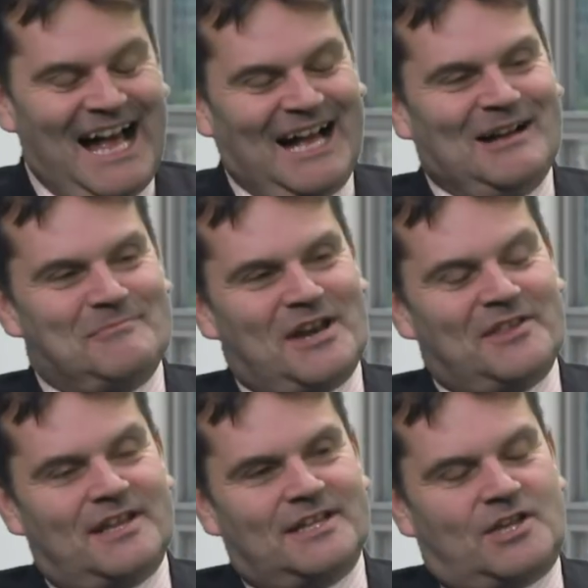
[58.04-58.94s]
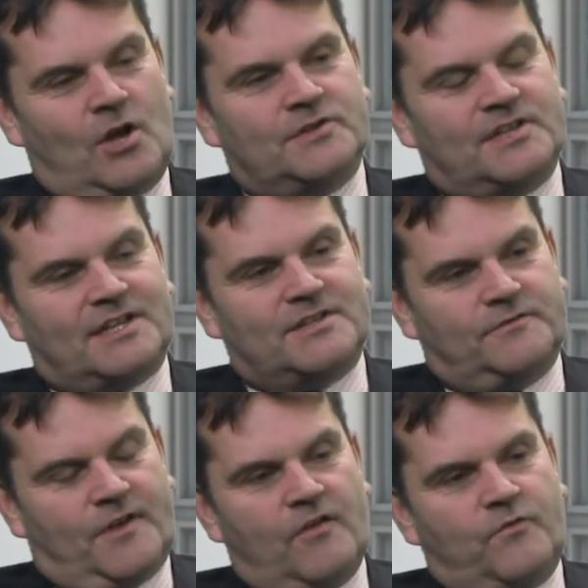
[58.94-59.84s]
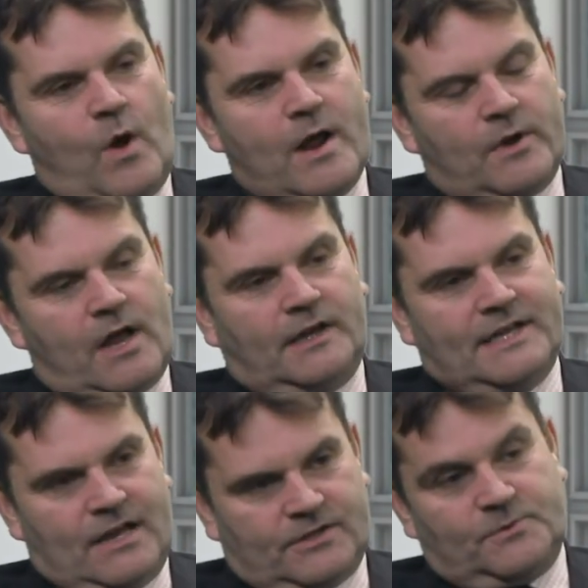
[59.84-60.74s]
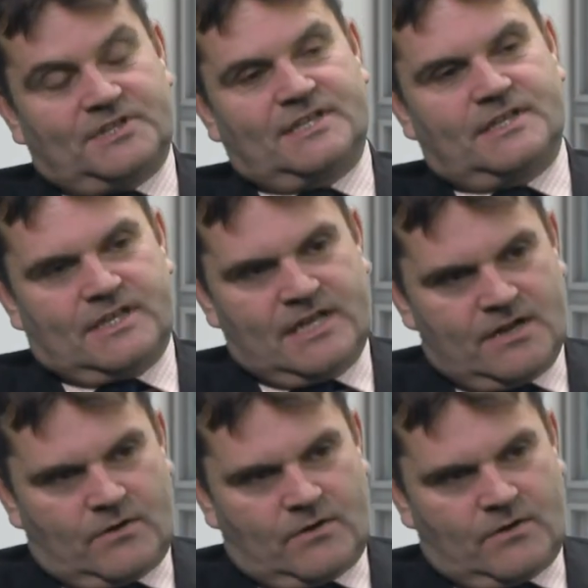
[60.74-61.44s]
uh, but I think in the context of, of where we are now as we sit at year